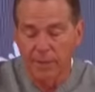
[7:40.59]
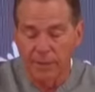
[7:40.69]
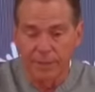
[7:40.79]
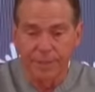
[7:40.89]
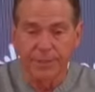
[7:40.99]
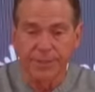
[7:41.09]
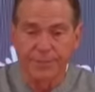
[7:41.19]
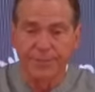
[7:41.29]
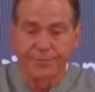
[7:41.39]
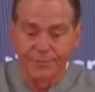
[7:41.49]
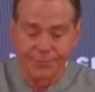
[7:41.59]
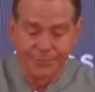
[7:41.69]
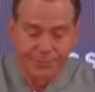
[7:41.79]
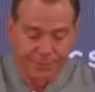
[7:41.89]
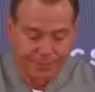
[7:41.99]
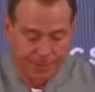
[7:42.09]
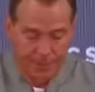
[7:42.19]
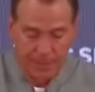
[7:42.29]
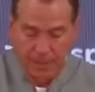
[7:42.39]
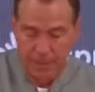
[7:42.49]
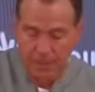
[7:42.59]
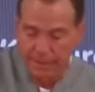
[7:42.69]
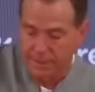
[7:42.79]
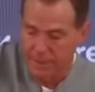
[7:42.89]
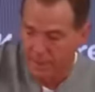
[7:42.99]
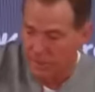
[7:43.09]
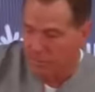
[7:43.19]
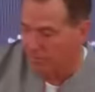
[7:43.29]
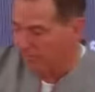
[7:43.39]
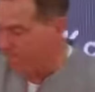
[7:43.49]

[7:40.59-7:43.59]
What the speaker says: repetition. All right. Thank you.